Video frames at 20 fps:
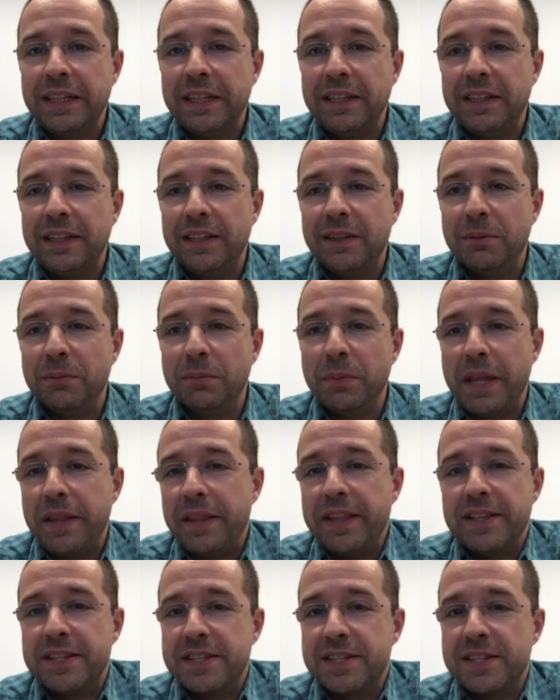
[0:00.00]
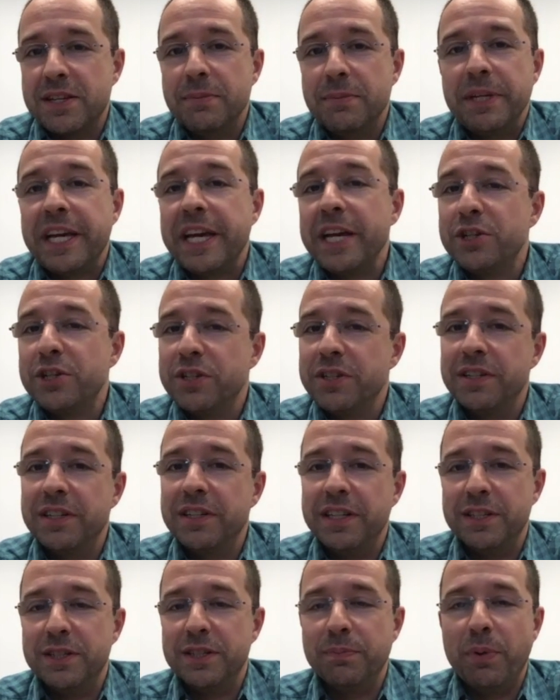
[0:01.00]
And this communication
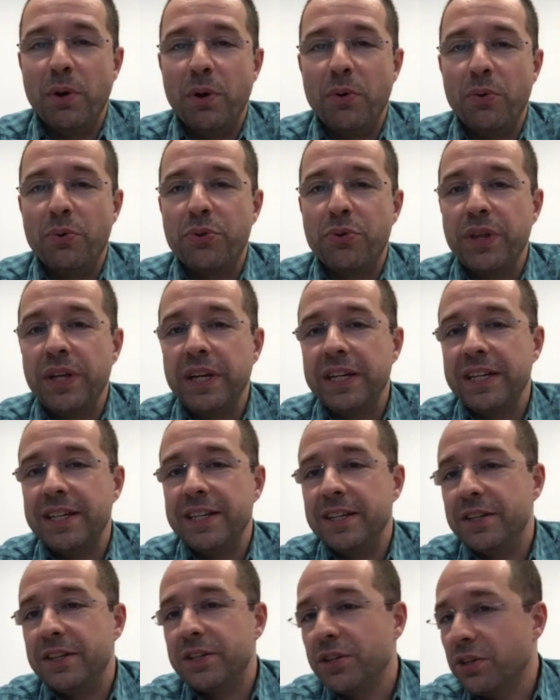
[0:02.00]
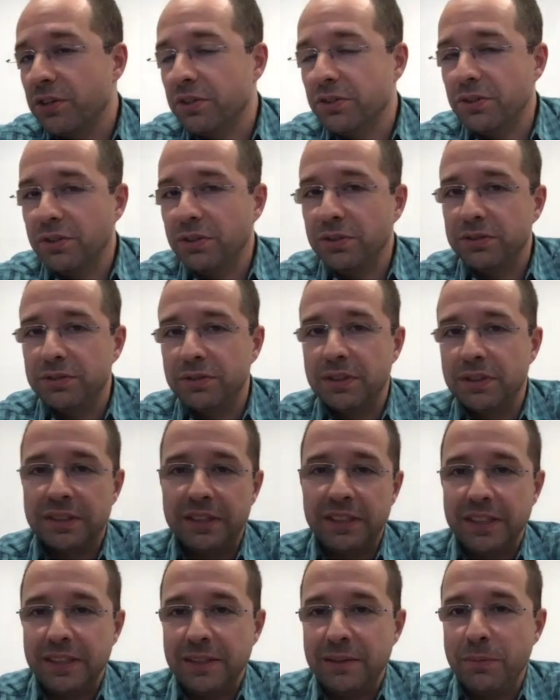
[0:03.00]
is both internal to the
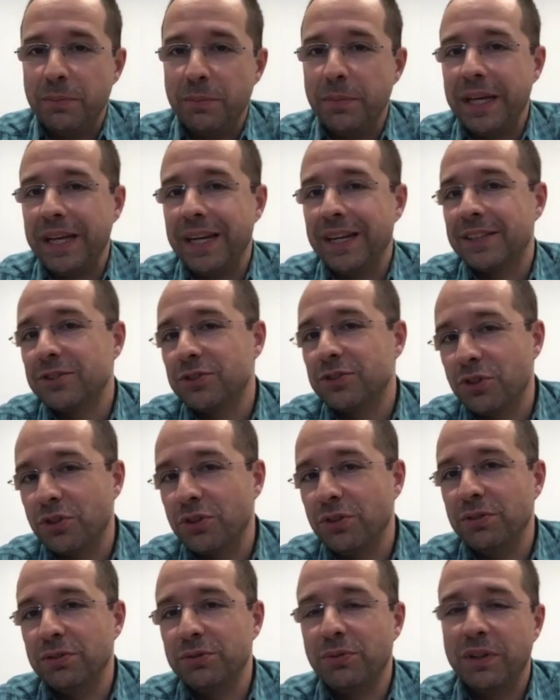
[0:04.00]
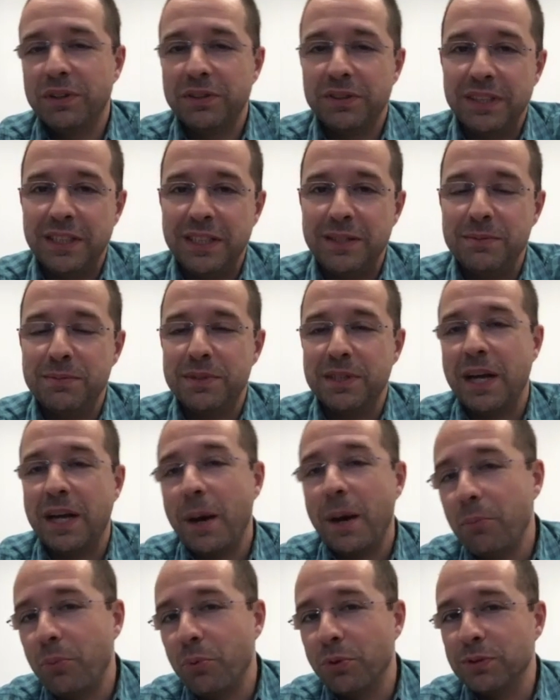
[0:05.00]
team and external to other teams and
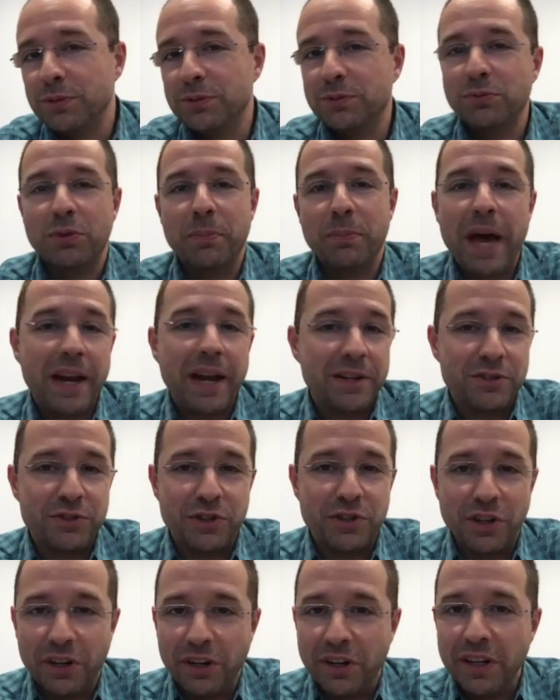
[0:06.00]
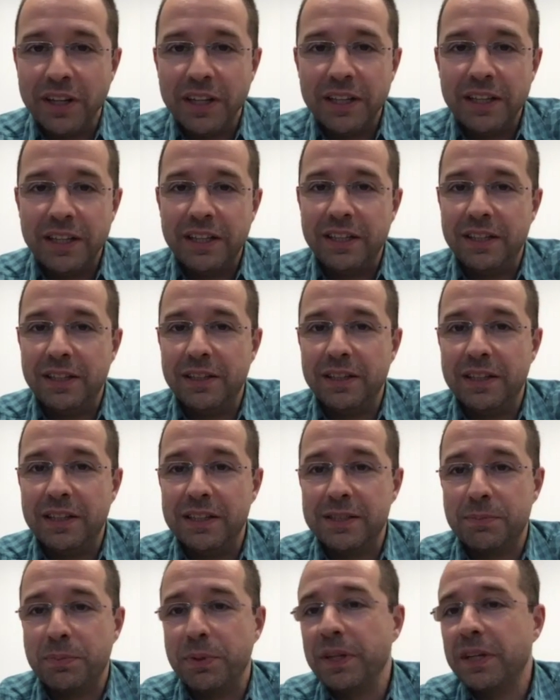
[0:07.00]
upwards to your manager. And
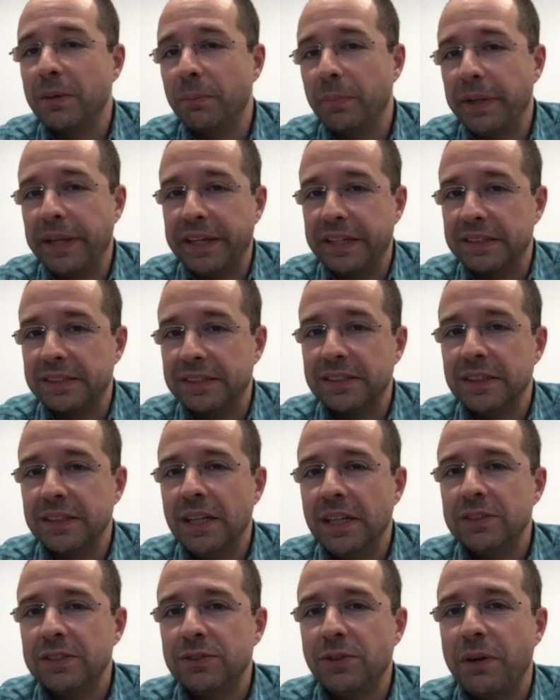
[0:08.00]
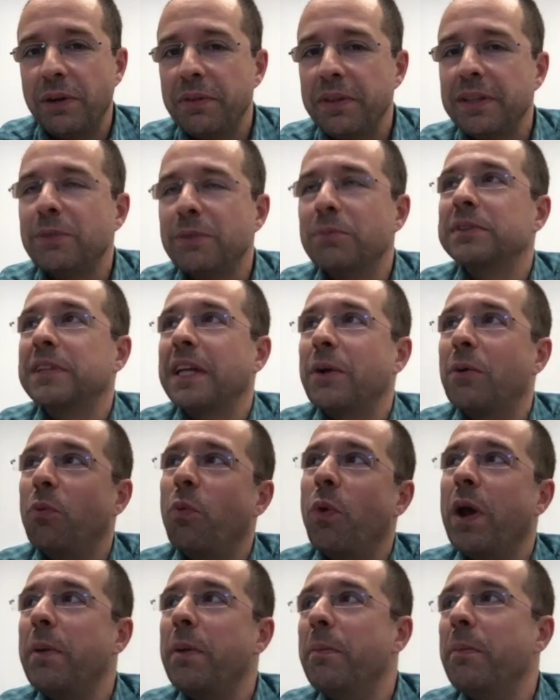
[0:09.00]
it's pretty complex. So I don't think there was like
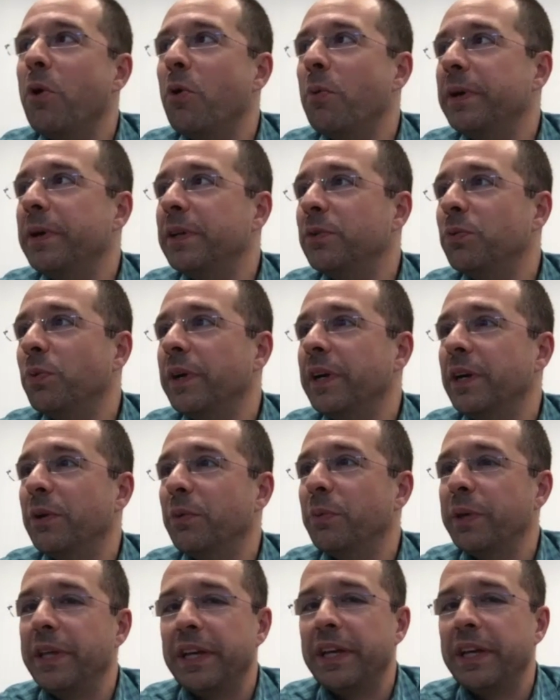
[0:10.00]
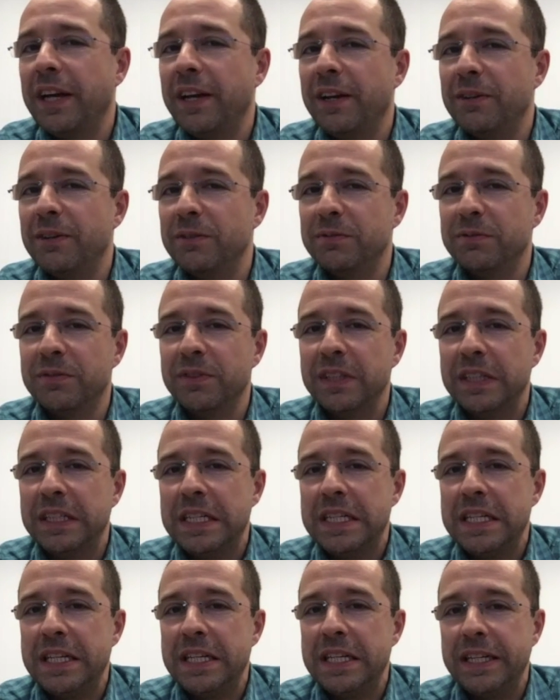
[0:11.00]
one moment where we kind of
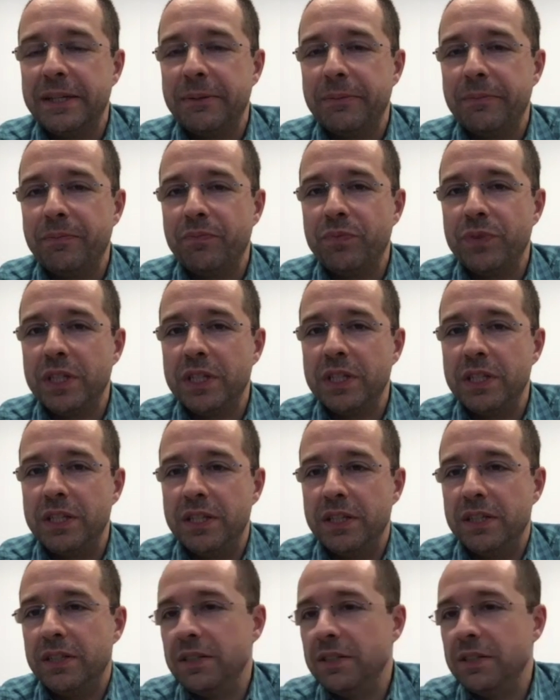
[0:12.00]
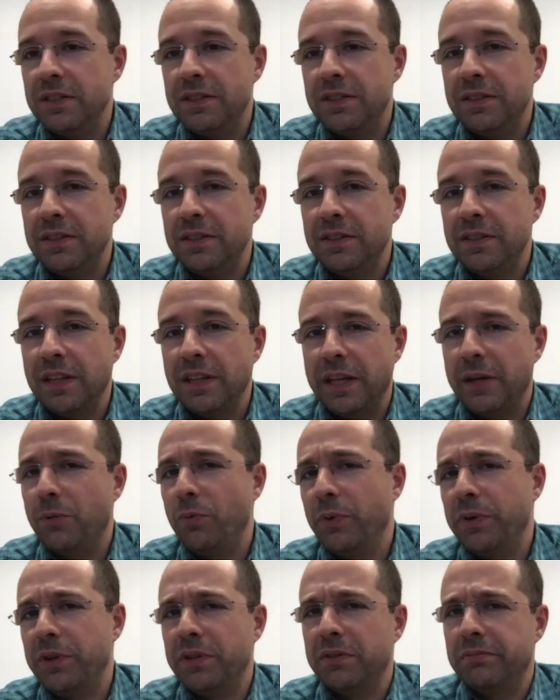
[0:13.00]
didn't like
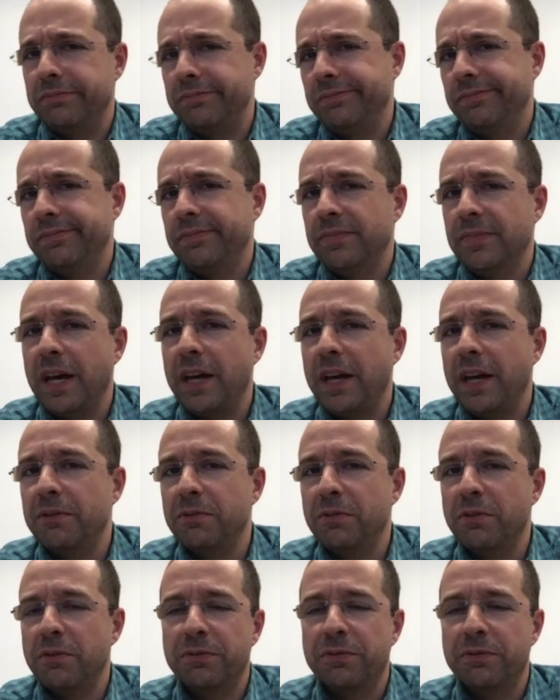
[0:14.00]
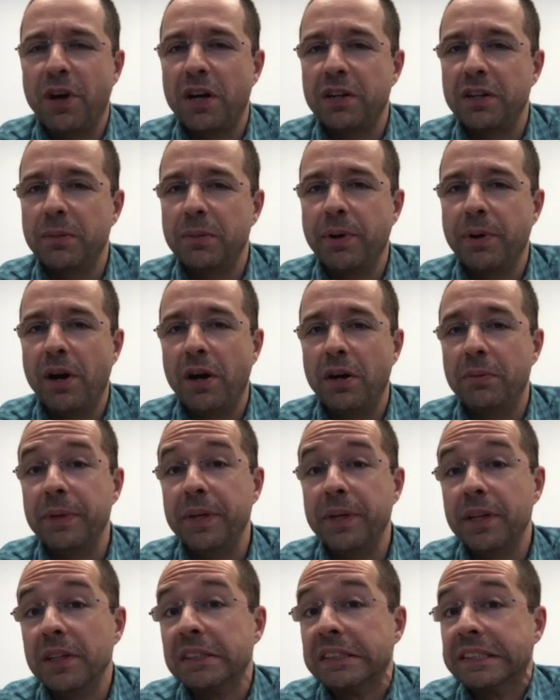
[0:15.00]
were kind of frowned upon,
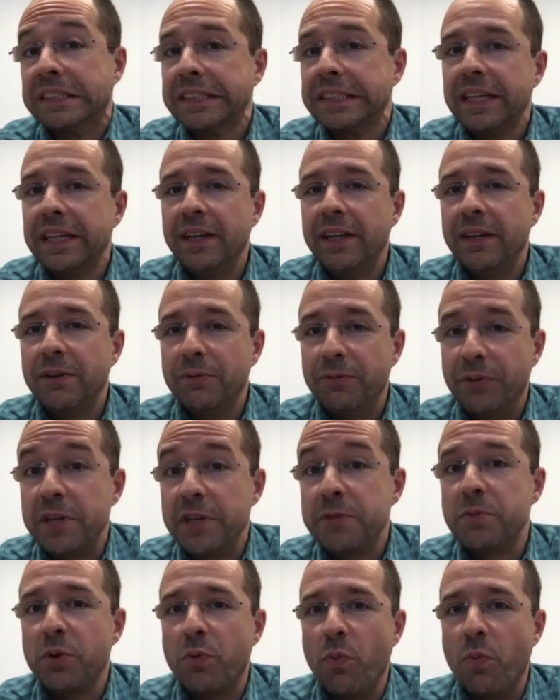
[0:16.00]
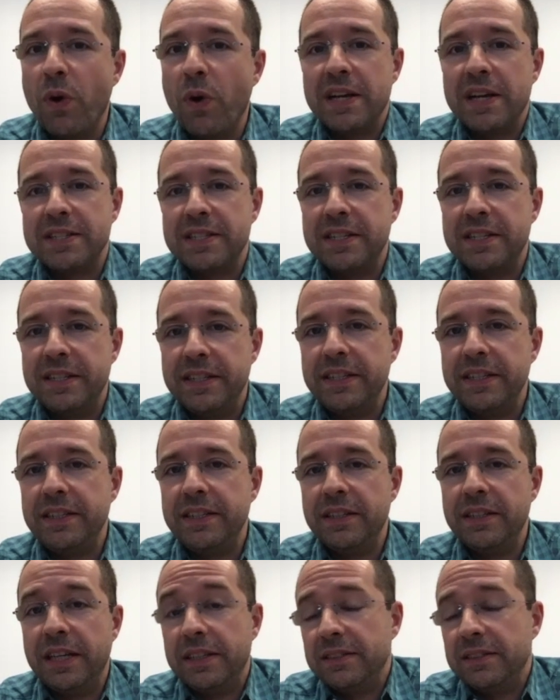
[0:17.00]
because Facebook was
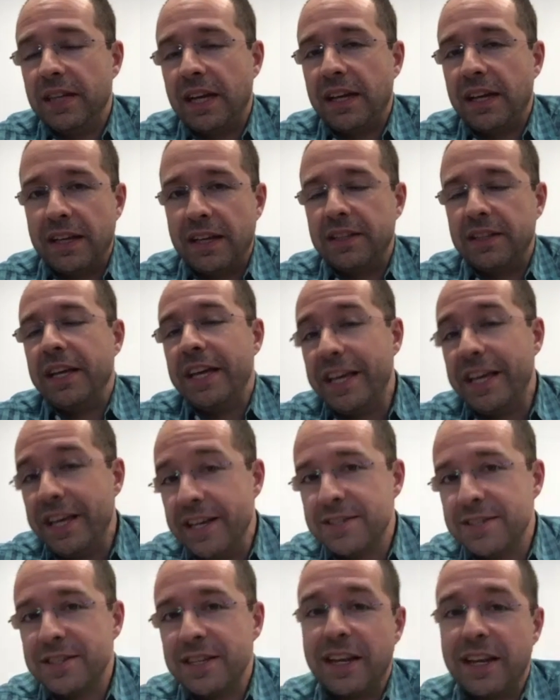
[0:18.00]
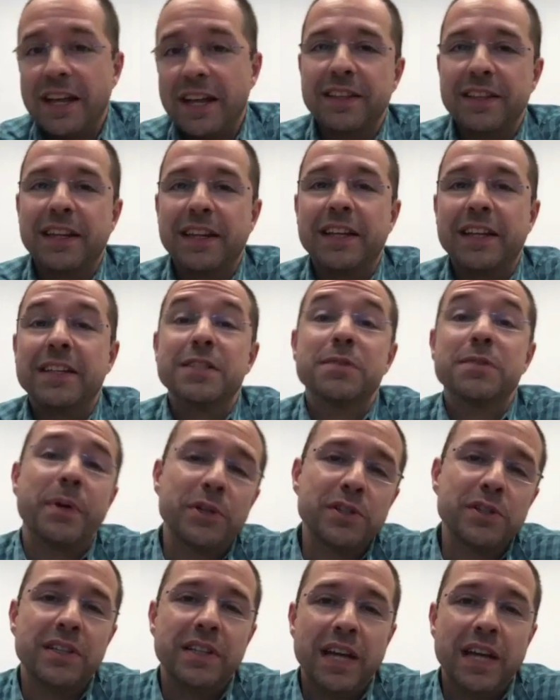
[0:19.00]
indeed and is, and I think like
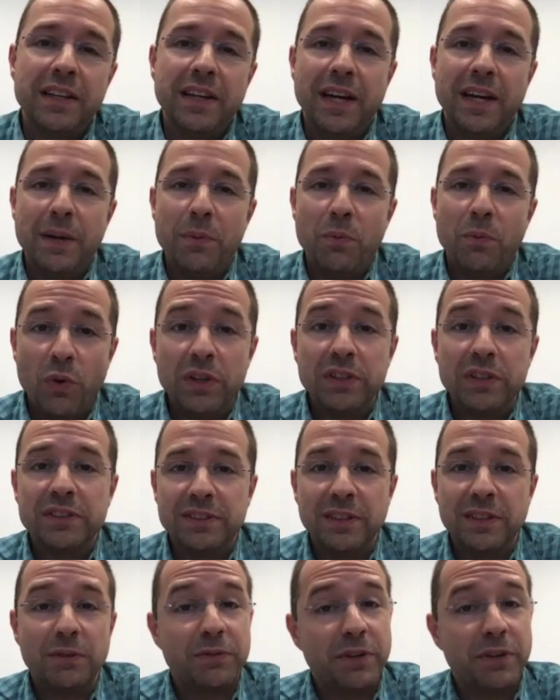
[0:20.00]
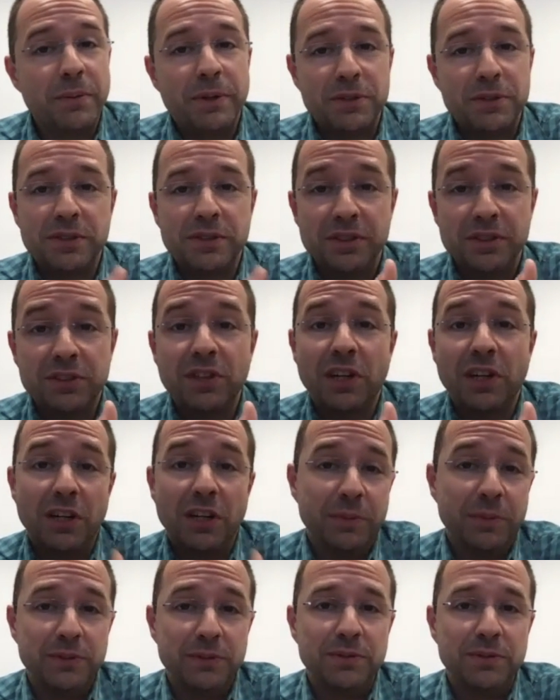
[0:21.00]
especially at that time was still very much a
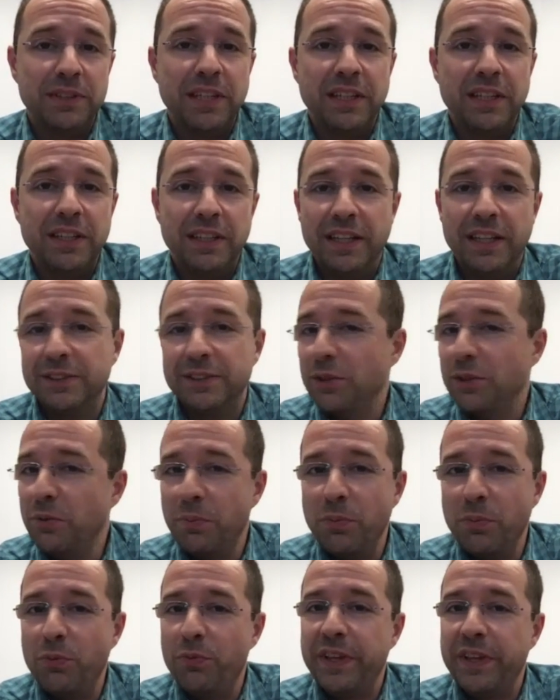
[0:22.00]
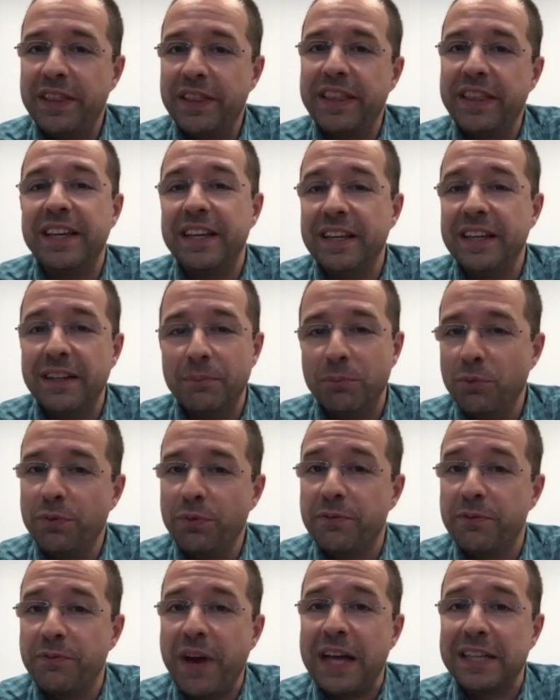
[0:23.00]
startup, as you said, and like so
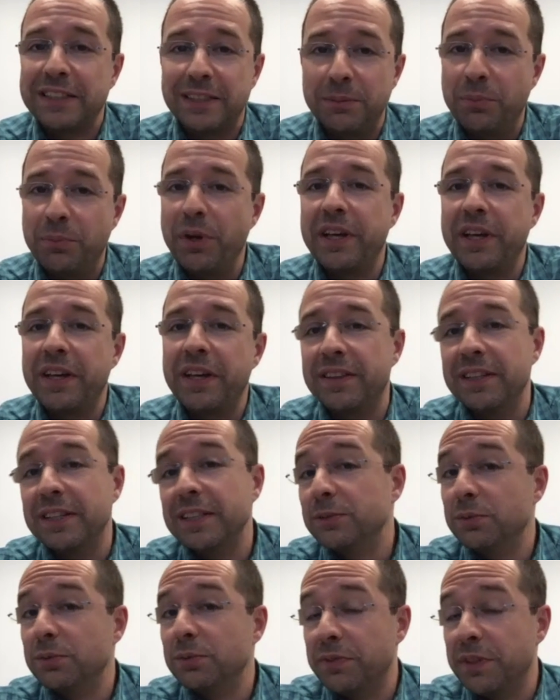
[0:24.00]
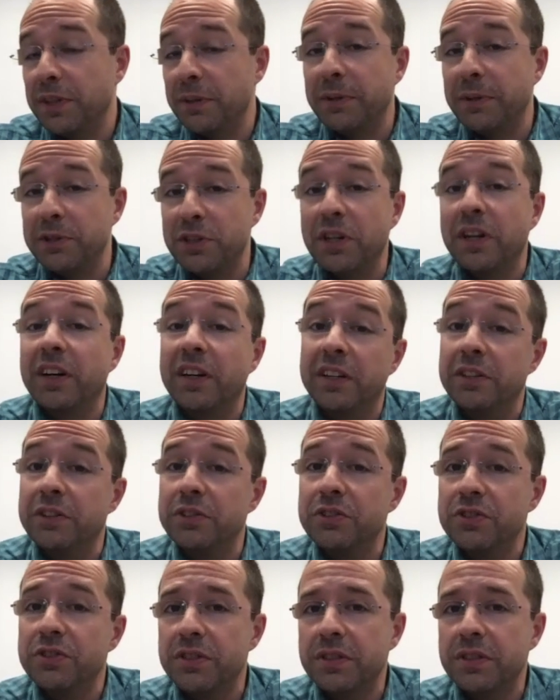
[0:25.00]
moving fast and breaking things was very much encouraged.